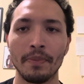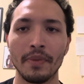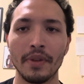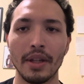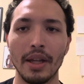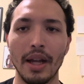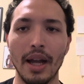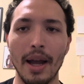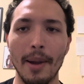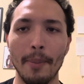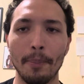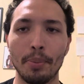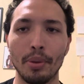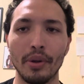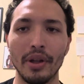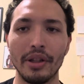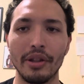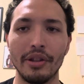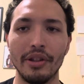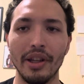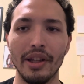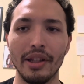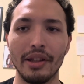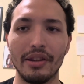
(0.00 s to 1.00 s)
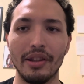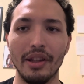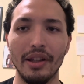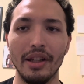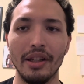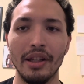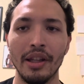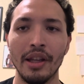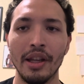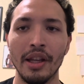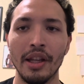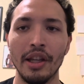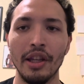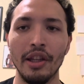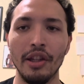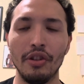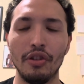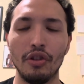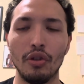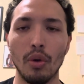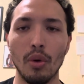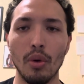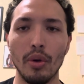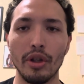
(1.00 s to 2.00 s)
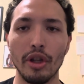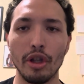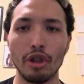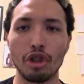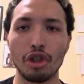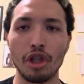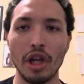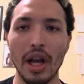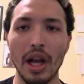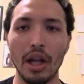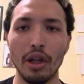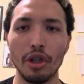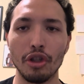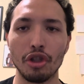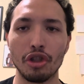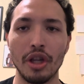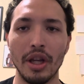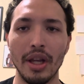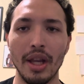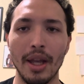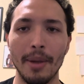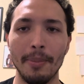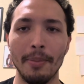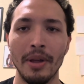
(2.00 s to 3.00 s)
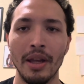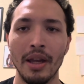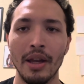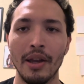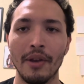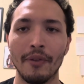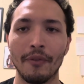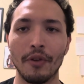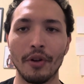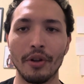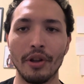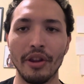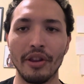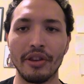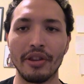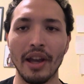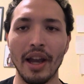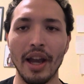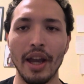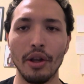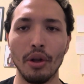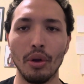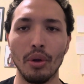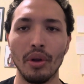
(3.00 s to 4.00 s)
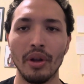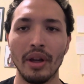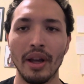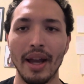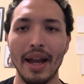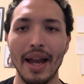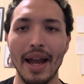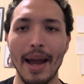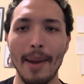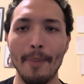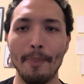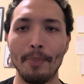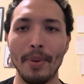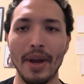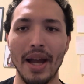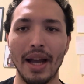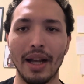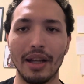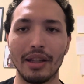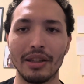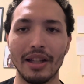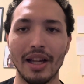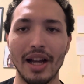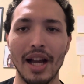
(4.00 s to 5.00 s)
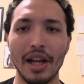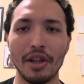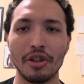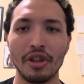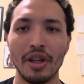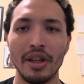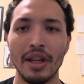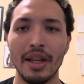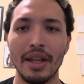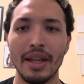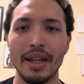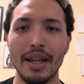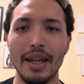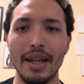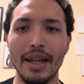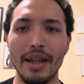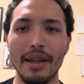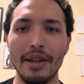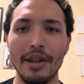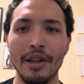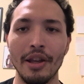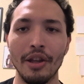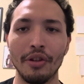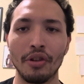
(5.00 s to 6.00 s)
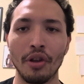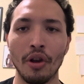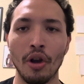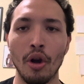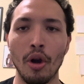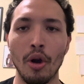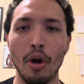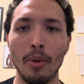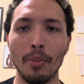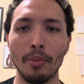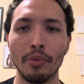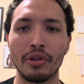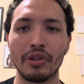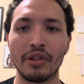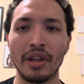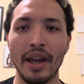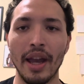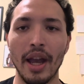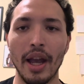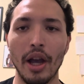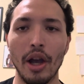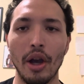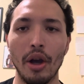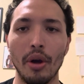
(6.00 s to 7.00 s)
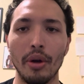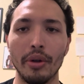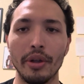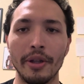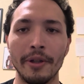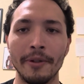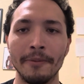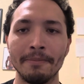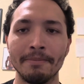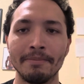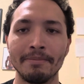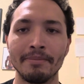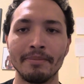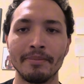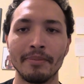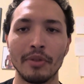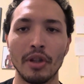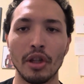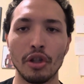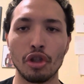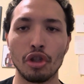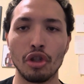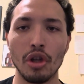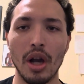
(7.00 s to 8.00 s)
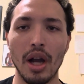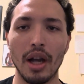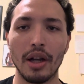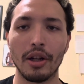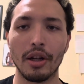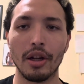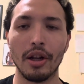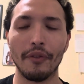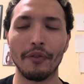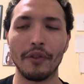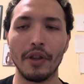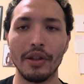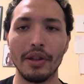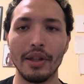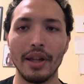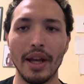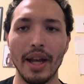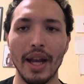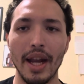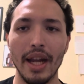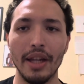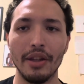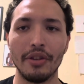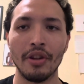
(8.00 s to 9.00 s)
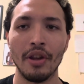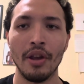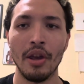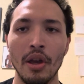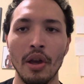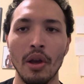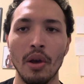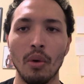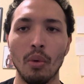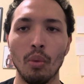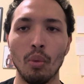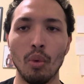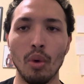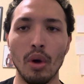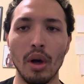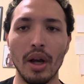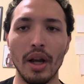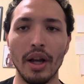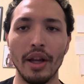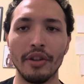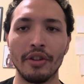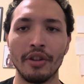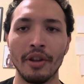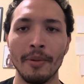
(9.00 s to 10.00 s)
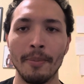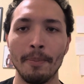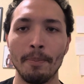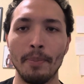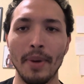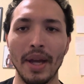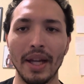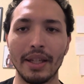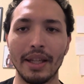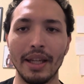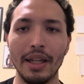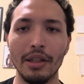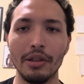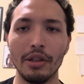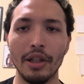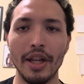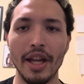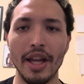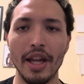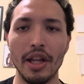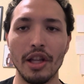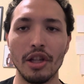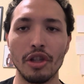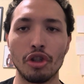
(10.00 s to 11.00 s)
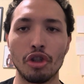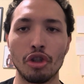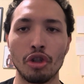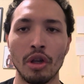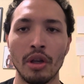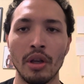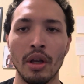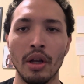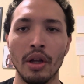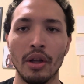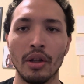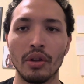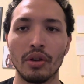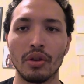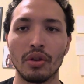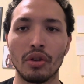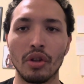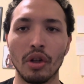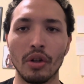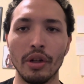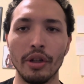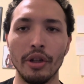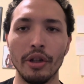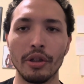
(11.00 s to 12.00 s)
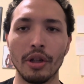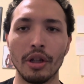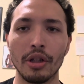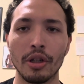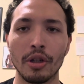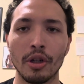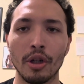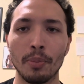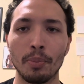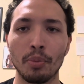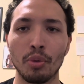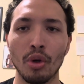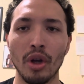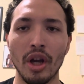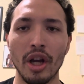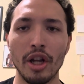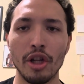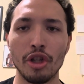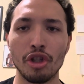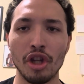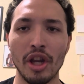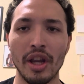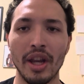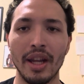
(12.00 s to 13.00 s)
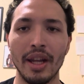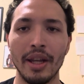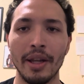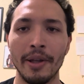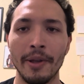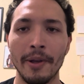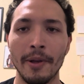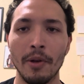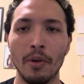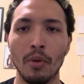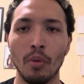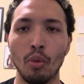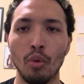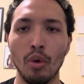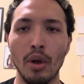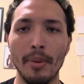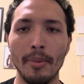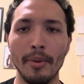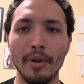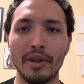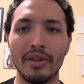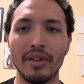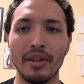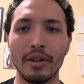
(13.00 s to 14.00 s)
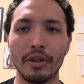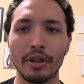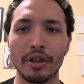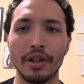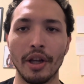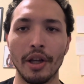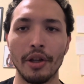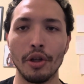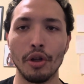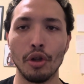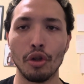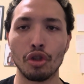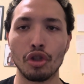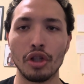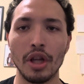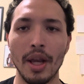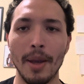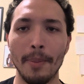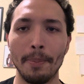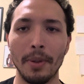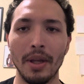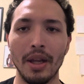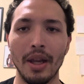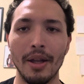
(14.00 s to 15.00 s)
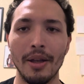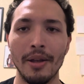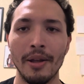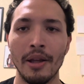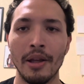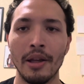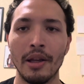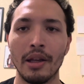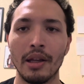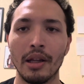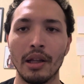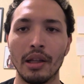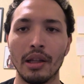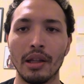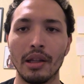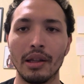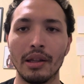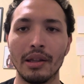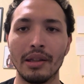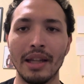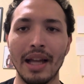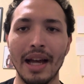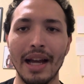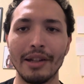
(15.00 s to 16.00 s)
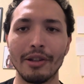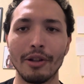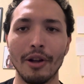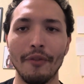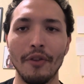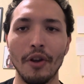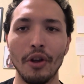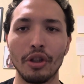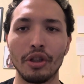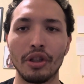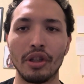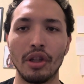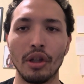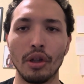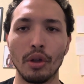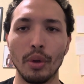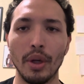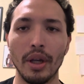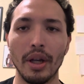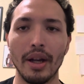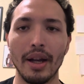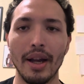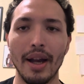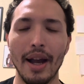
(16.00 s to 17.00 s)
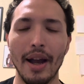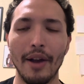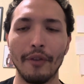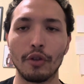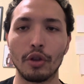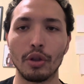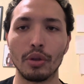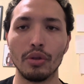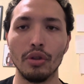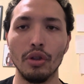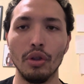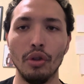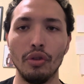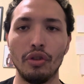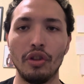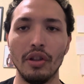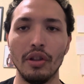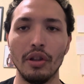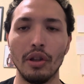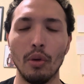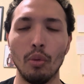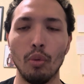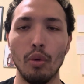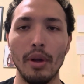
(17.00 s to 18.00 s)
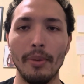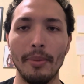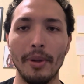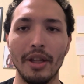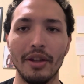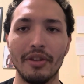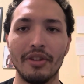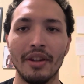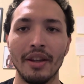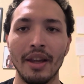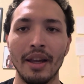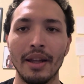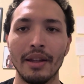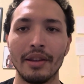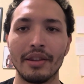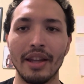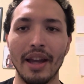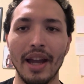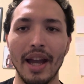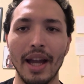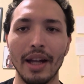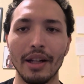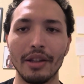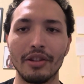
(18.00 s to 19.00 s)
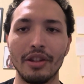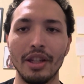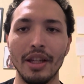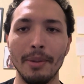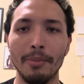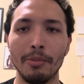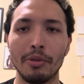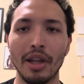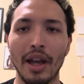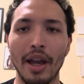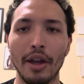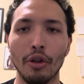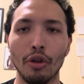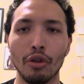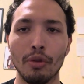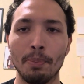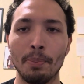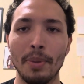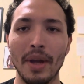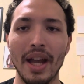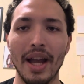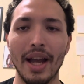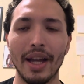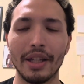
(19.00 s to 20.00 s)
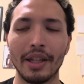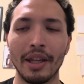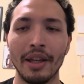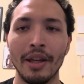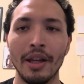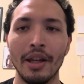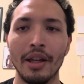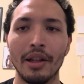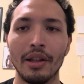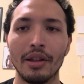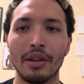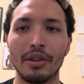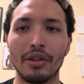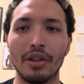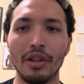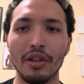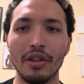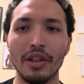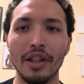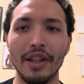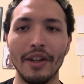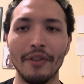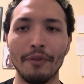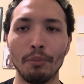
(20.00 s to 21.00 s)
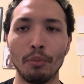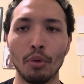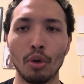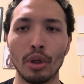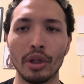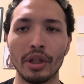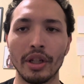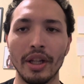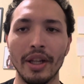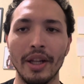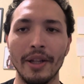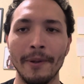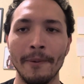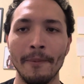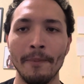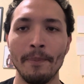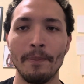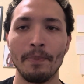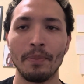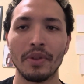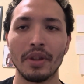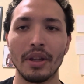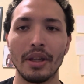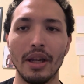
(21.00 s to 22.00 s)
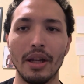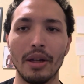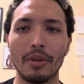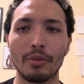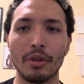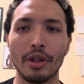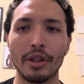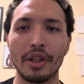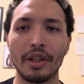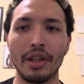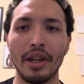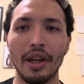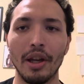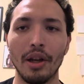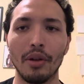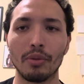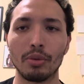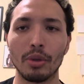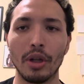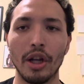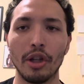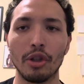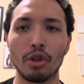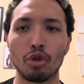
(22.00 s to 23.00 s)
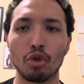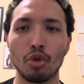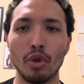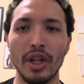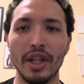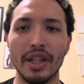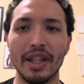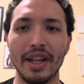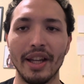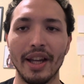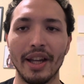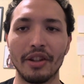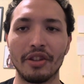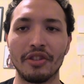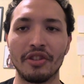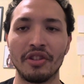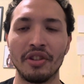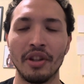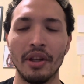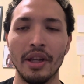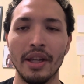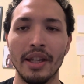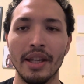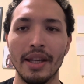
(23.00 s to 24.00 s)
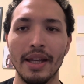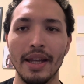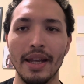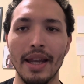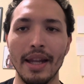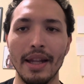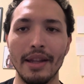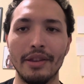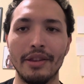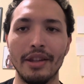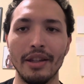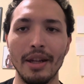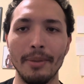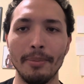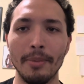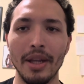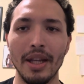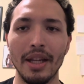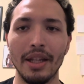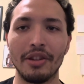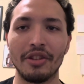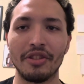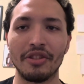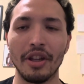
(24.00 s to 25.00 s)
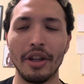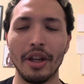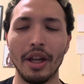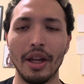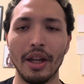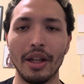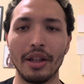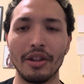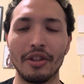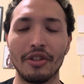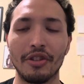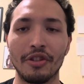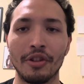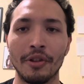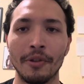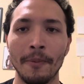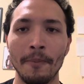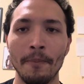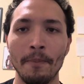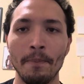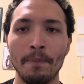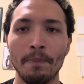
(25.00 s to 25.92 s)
I'm predicting he's going to challenge him for the title at Backlash in his hometown. The shocker of the night was Becky Lynch turning on her protege, Women's Intercontinental Champion Lyra Valkyria, after losing the women's tag team titles back to Liv Morgan and Raquel Rodriguez. It didn't make sense.